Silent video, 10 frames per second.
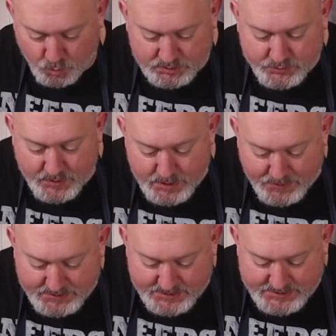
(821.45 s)
What's great
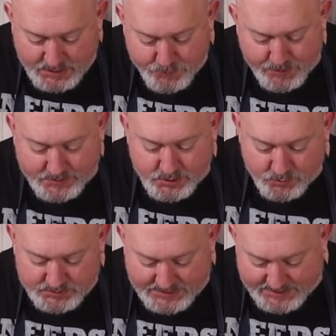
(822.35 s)
about the Italian meringue
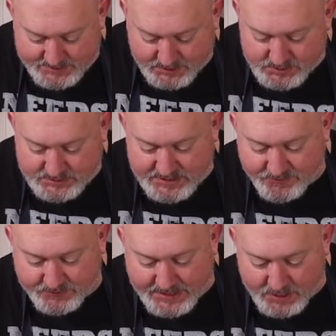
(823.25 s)
too is that it doesn't
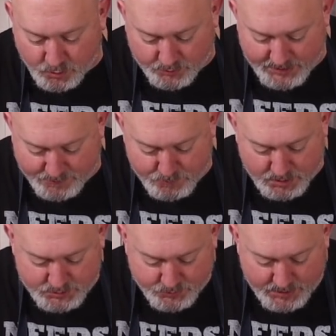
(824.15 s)
deflate all that
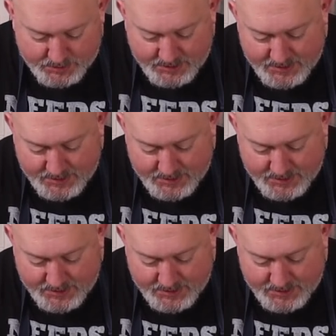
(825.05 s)
much, right?